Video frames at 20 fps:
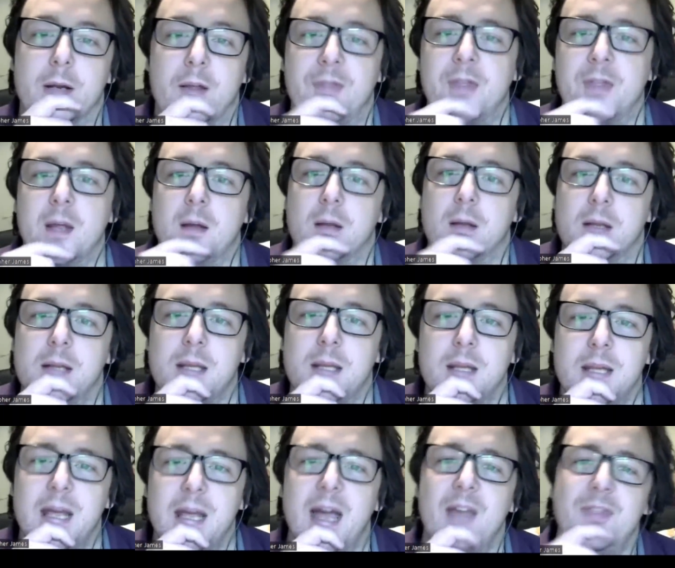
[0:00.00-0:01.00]
I think,
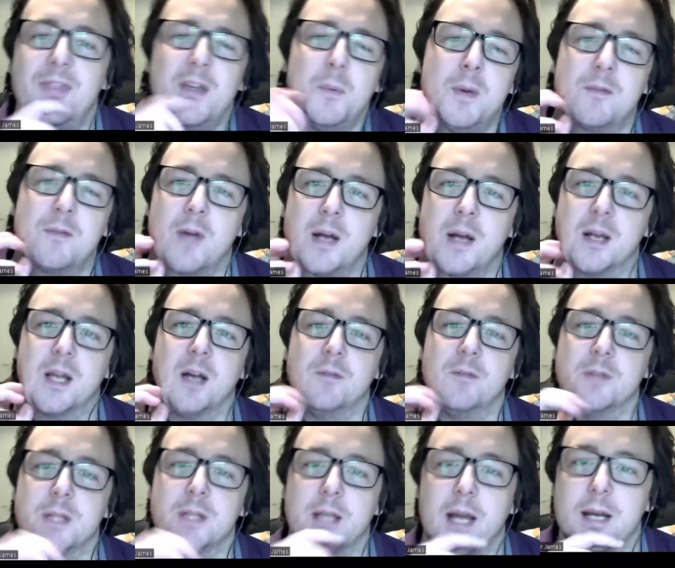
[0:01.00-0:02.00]
yeah, I think we have kind of
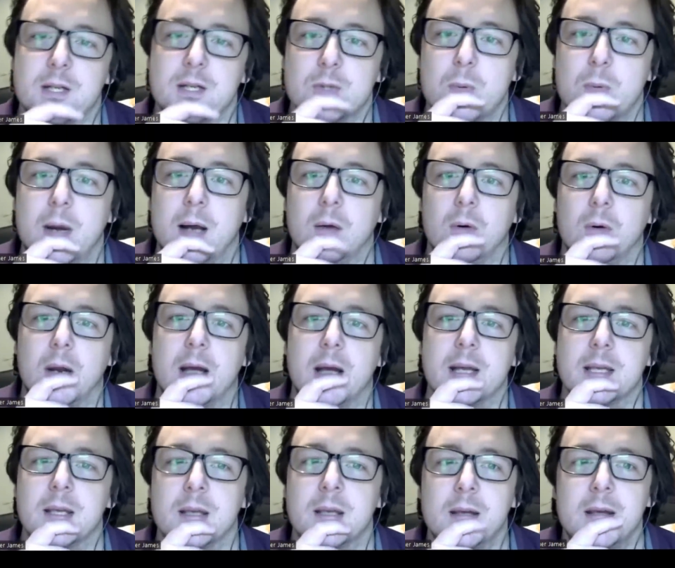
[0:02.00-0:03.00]
covered that as well.
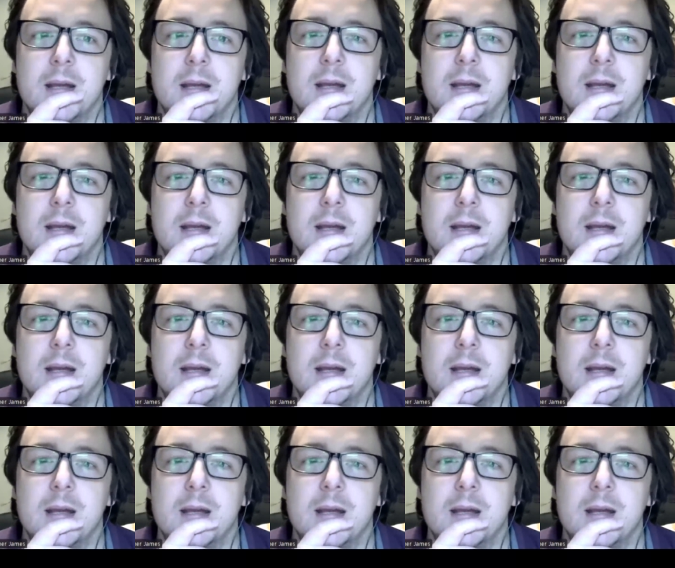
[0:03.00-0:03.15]
Like yeah.